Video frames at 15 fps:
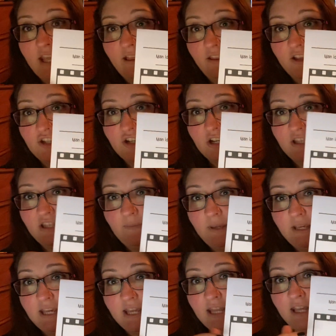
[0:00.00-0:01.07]
illustrate the
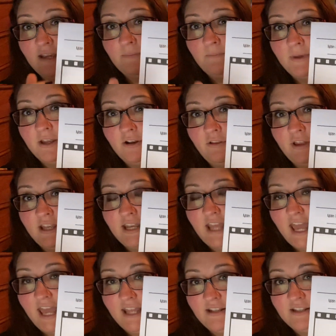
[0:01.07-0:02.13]
beginning, middle, and
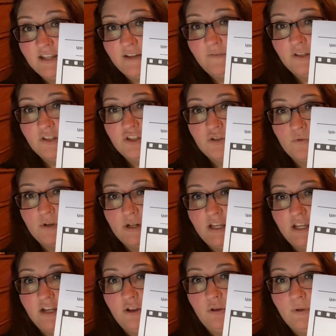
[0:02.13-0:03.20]
end of the story,
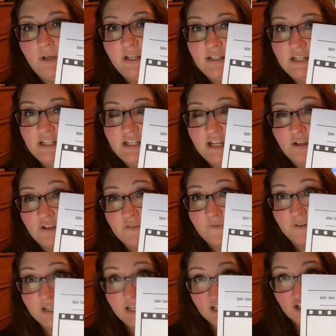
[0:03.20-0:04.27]
including details
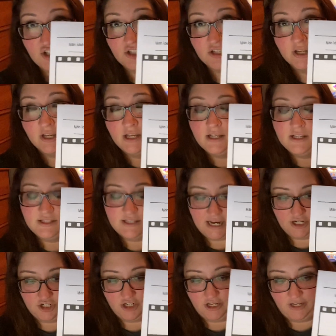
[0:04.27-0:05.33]
for each
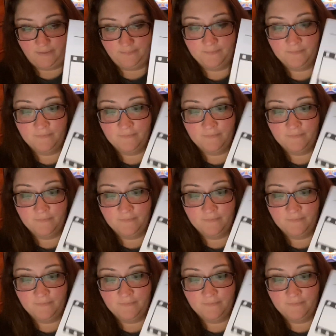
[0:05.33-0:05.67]
section.